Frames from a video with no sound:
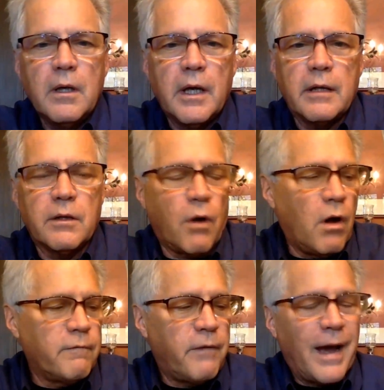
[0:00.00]
and they're
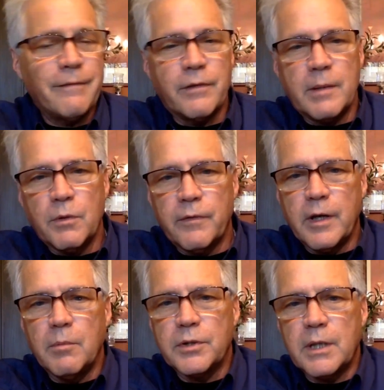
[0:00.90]
all five of them are
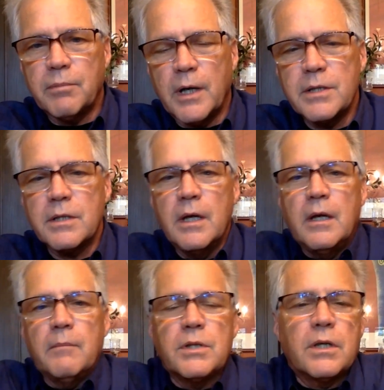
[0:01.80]
available at that price.
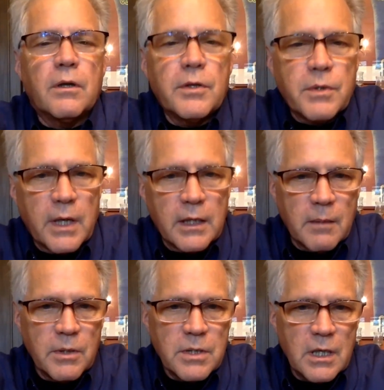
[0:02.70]
But you can also get
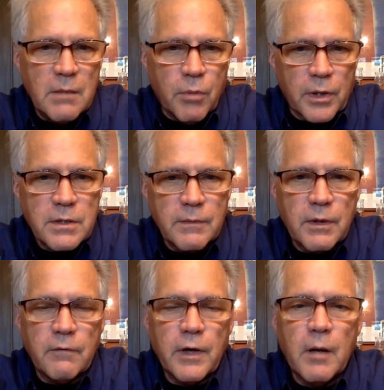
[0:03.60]
them as ebooks, and
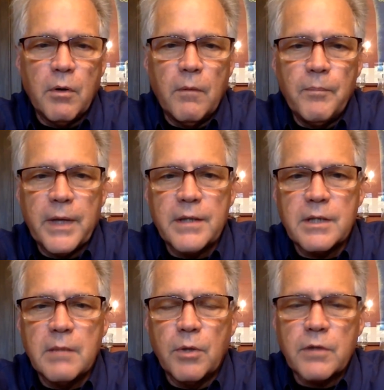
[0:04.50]
they're available as
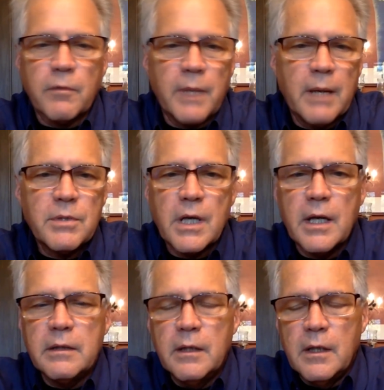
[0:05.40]
ebooks from
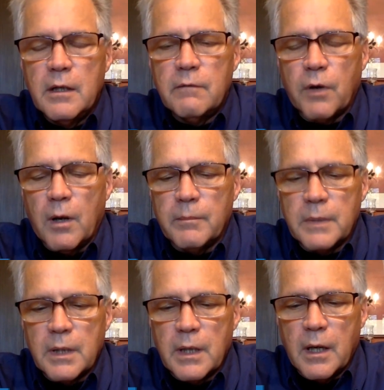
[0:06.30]
Amazon, from
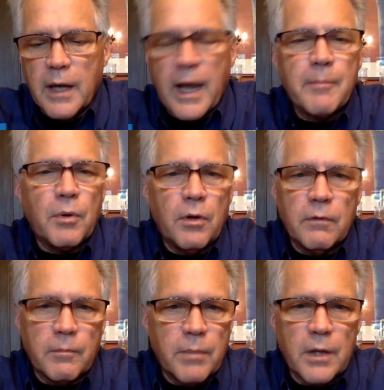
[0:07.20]
uh, Apple,
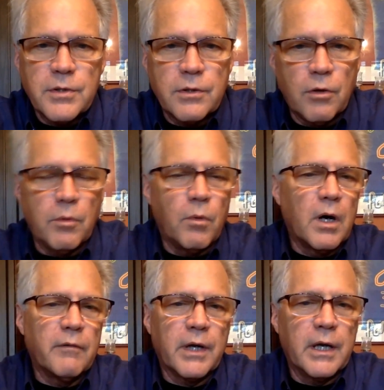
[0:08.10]
from Barnes and Noble,
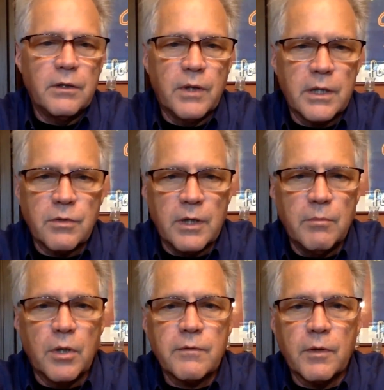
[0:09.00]
wherever you get, you get your
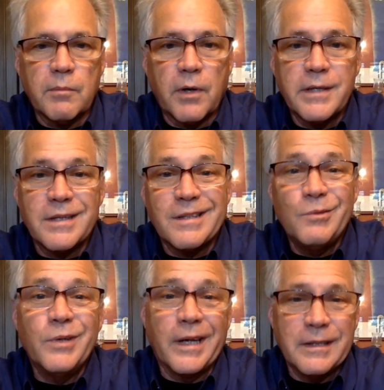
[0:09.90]
ebooks for the price of
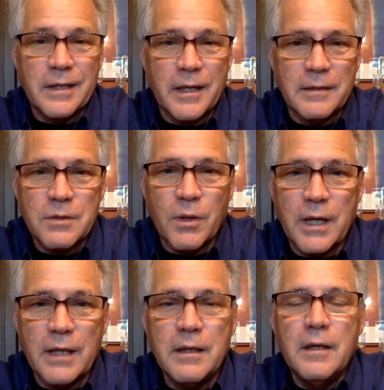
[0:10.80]
$2.99. So again,